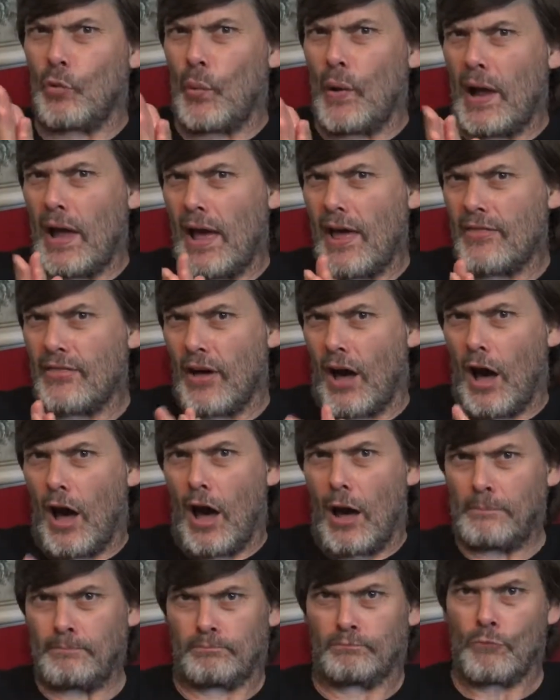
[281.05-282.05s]
with,
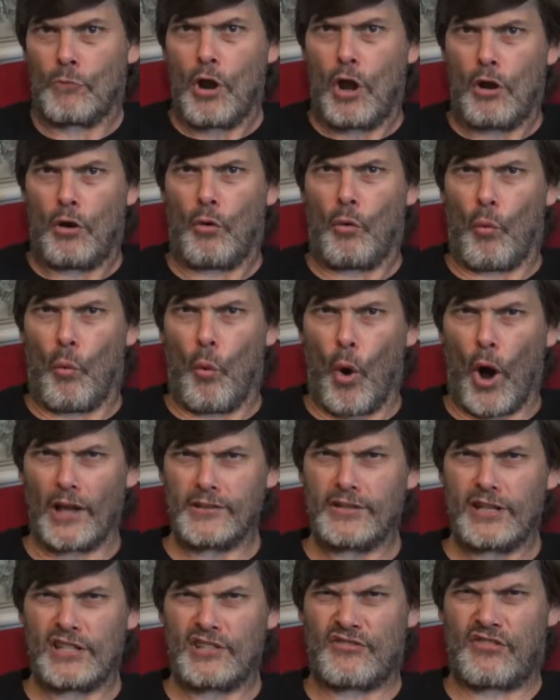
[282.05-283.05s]

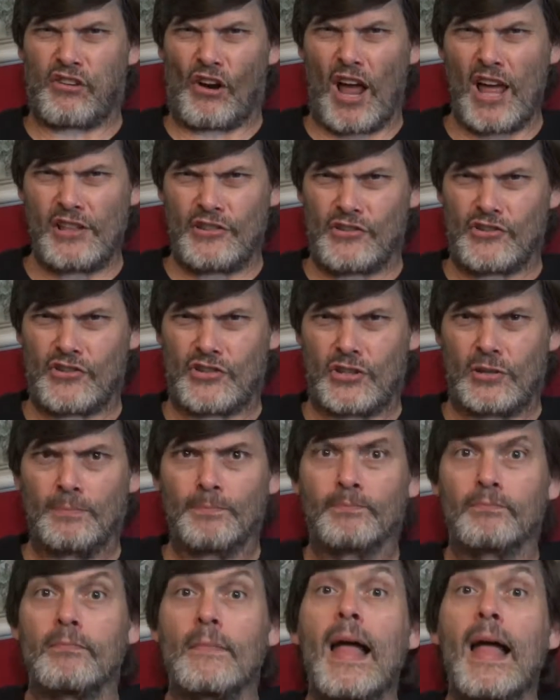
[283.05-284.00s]
what is France?